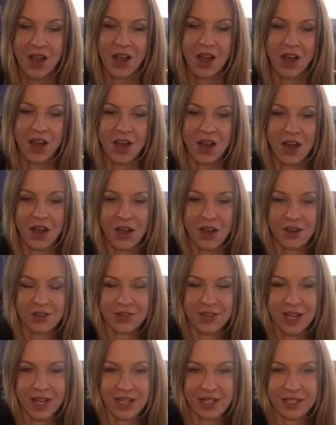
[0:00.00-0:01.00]
All
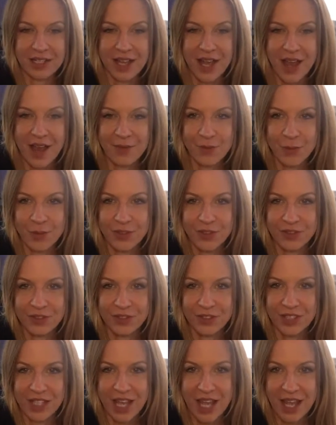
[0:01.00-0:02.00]
right. Have a
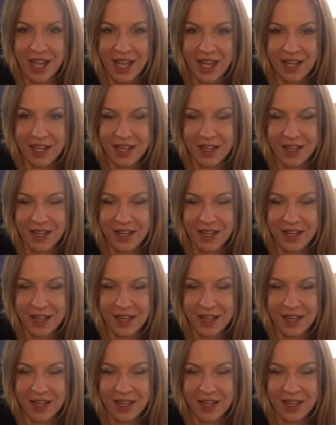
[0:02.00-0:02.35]
beautiful day.